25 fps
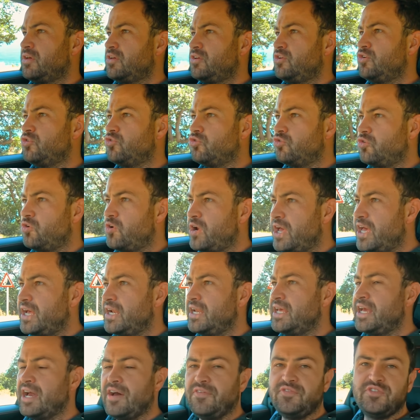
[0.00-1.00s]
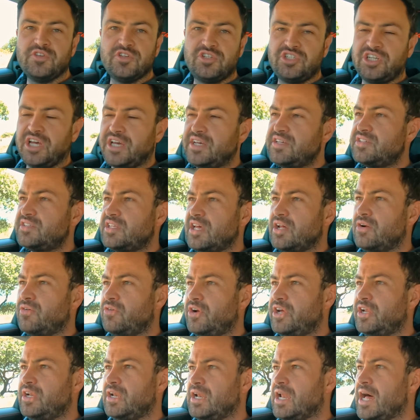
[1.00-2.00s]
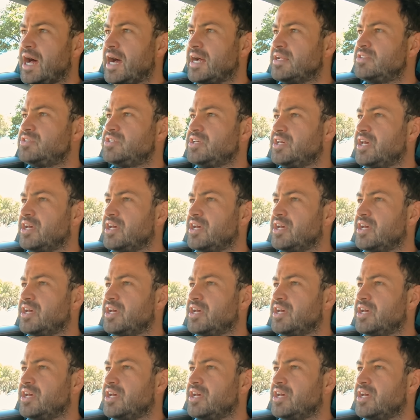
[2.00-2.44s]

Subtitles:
you really have to chase that red line to